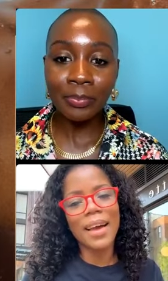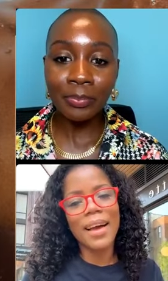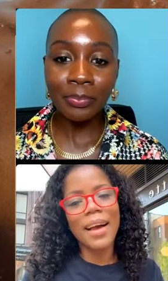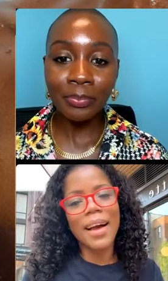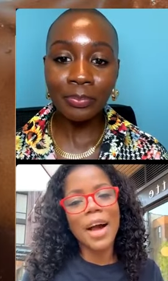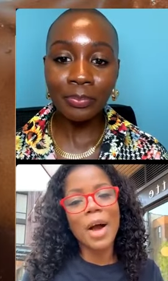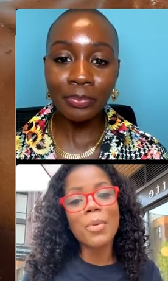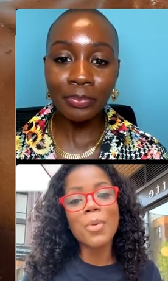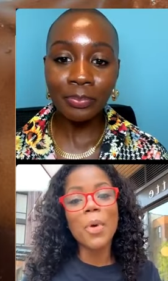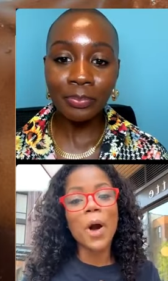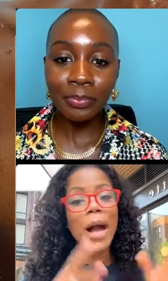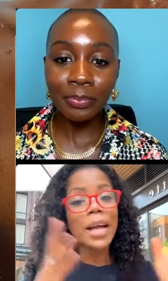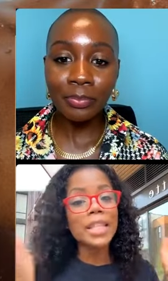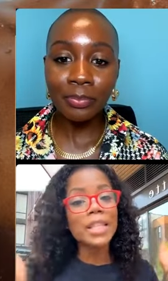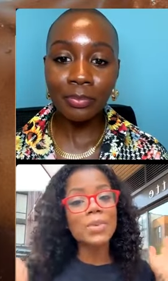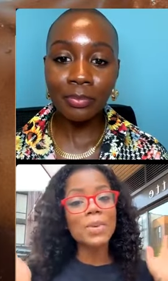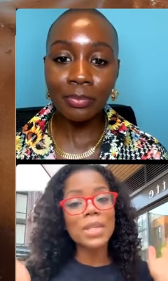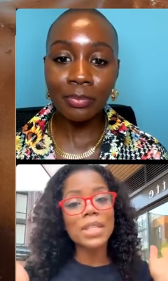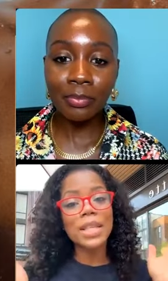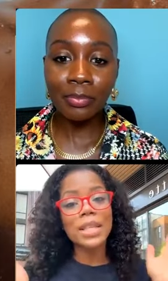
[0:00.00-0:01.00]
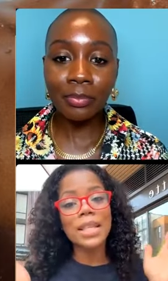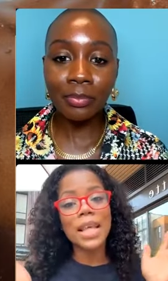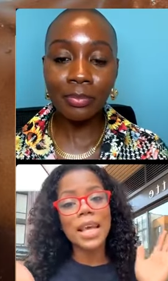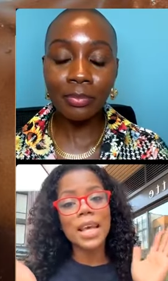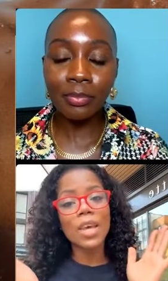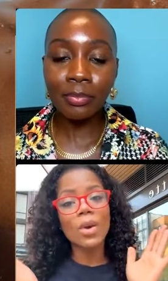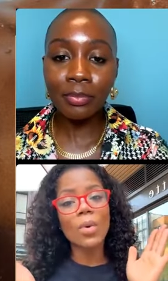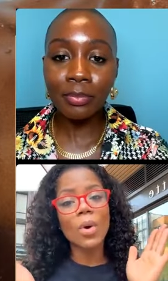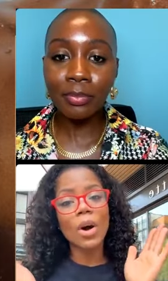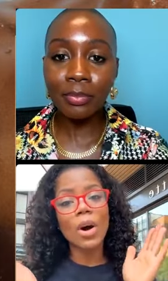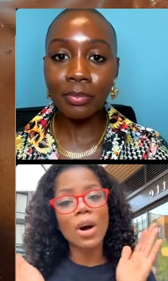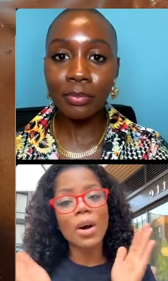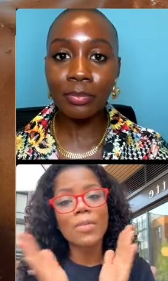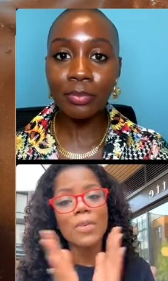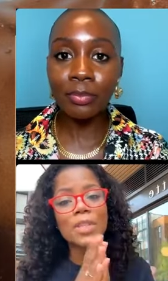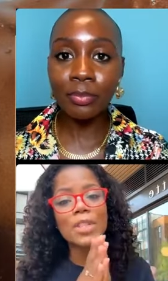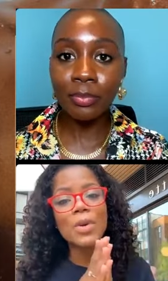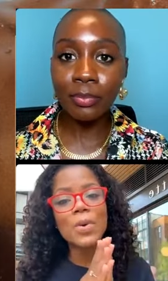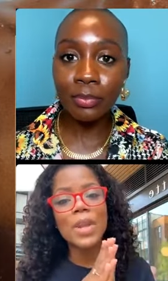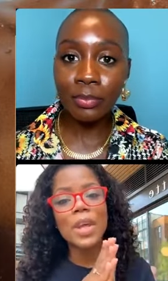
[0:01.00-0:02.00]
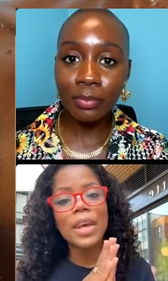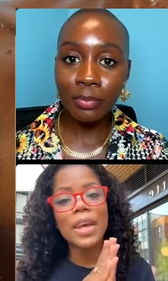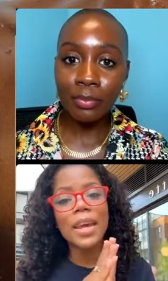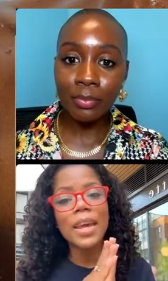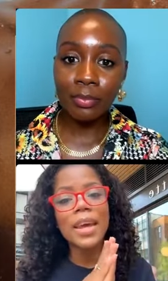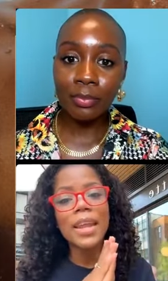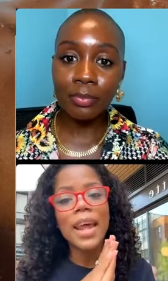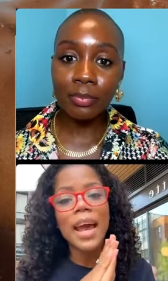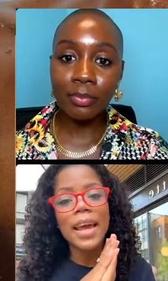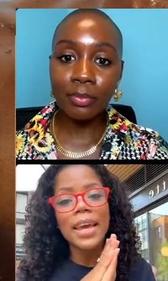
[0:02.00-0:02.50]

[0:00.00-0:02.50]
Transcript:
Speaker 1: Um, well, I just wanted to thank you all for tuning in. I